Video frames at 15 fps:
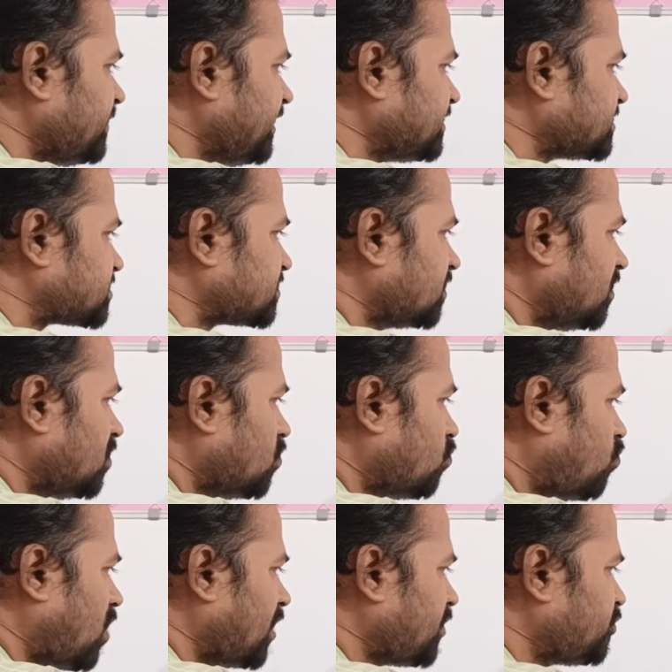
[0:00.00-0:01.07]
means
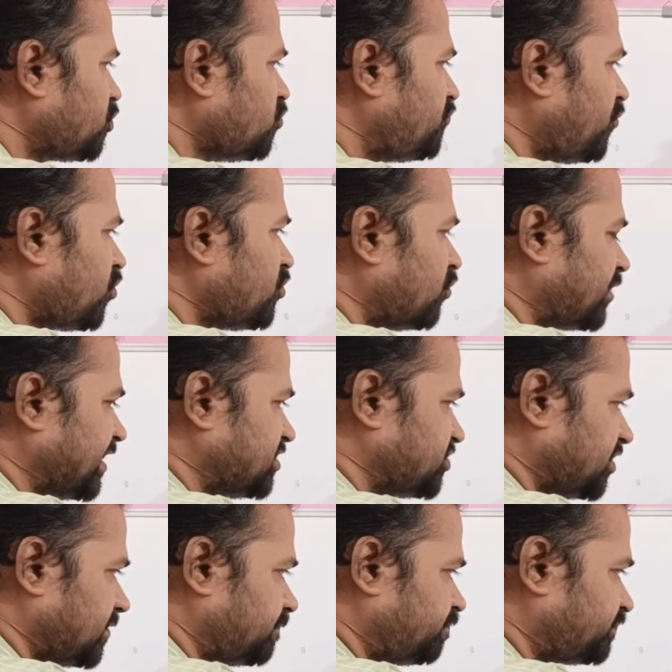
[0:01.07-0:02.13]
1 to 4
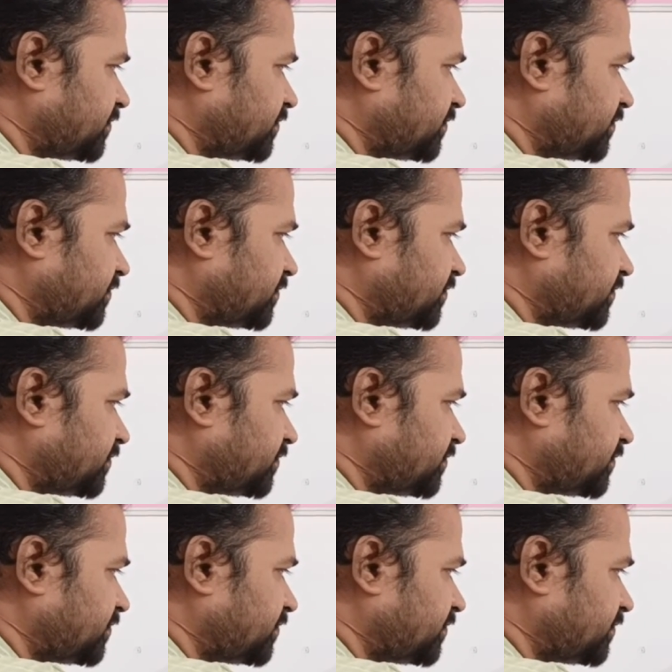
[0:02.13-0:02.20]
notation.